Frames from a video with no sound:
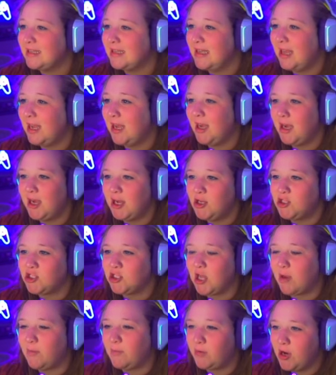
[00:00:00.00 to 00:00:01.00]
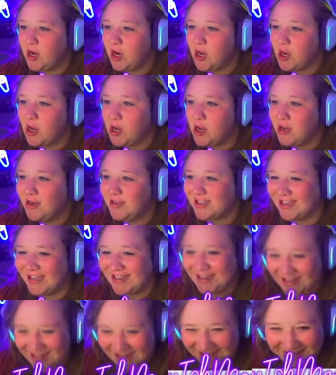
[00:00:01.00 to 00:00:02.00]
Oh, I just got pranked.
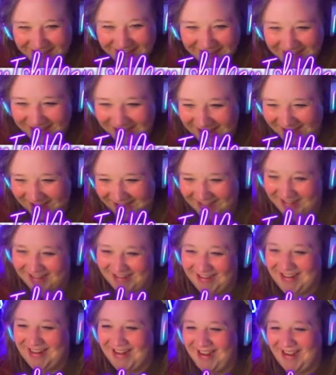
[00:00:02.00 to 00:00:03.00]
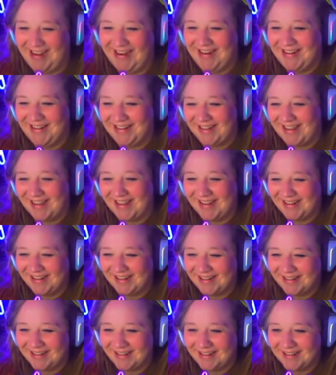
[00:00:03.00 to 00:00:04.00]
I hate that.
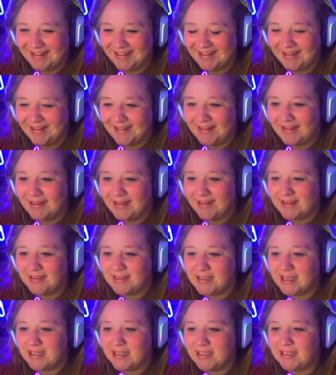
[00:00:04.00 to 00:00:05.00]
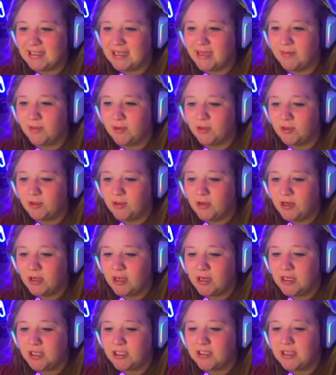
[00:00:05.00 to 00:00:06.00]
Tend the table. Hold
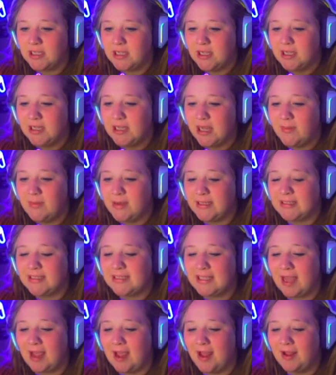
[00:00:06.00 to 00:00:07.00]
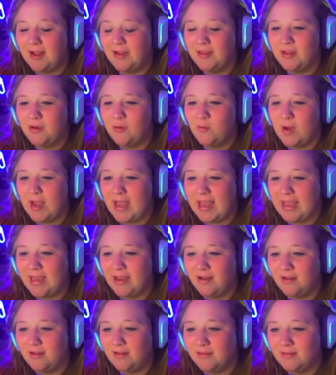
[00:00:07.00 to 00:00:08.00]
on. Just let me sell the
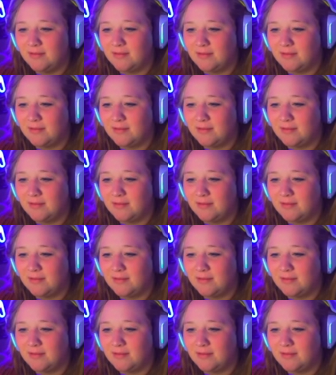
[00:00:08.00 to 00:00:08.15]
whale.